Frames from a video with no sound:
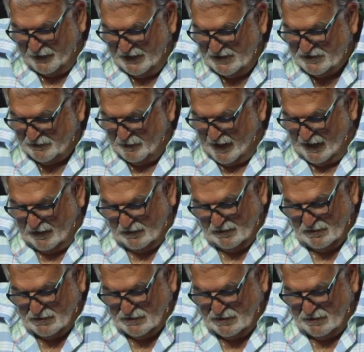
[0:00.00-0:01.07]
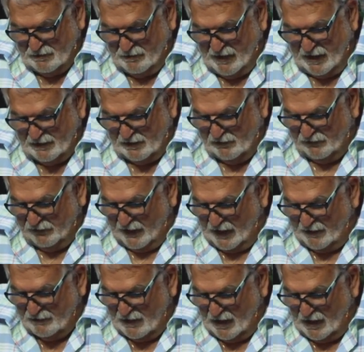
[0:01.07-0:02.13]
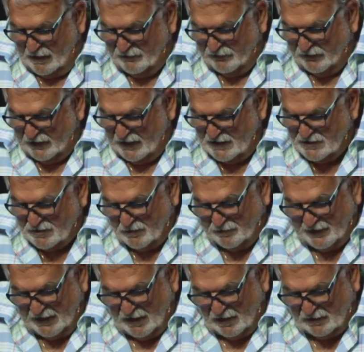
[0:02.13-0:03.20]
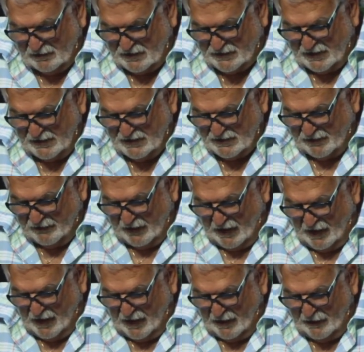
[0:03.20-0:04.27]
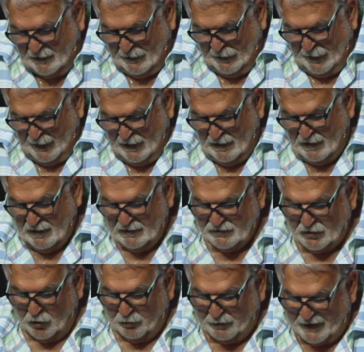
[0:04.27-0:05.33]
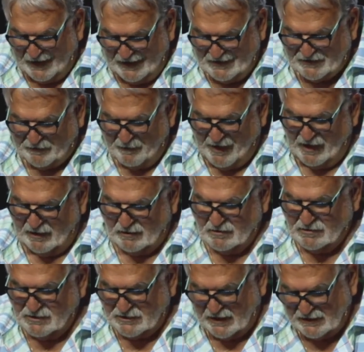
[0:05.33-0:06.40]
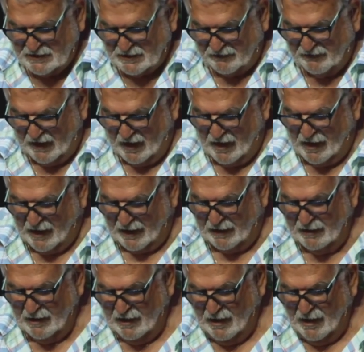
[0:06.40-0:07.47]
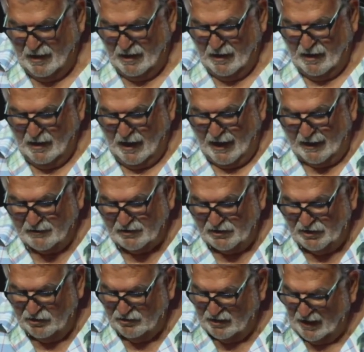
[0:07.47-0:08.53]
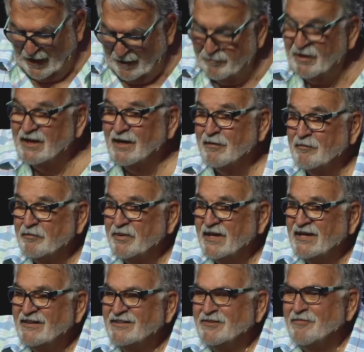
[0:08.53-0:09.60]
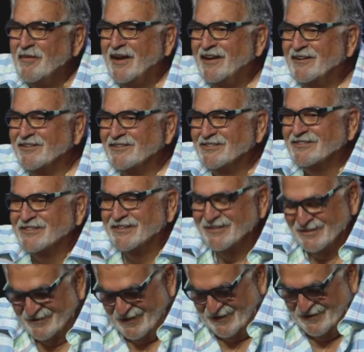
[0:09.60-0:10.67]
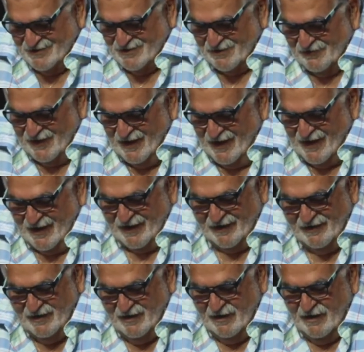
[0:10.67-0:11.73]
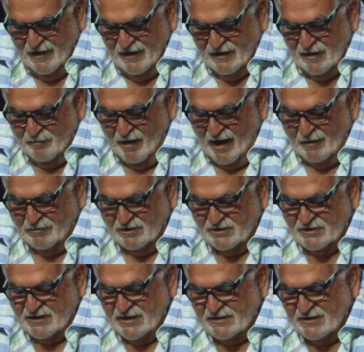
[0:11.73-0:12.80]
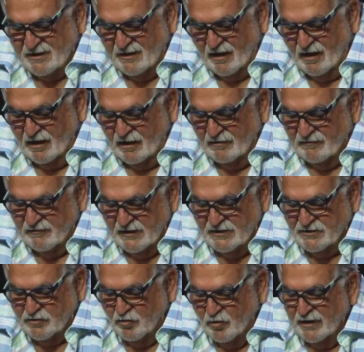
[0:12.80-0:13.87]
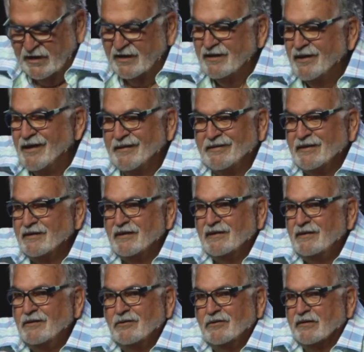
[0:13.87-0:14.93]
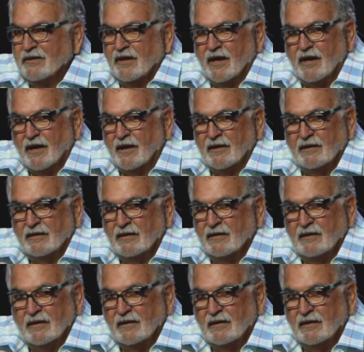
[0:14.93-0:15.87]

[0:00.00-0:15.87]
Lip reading: the peacemakers, Matthew 5:9, for they shall be called sons of God. So peacemakers, sons of God, how do you and I become peacemakers and sons of God? The Bible says that all of us wanted nothing to do with God.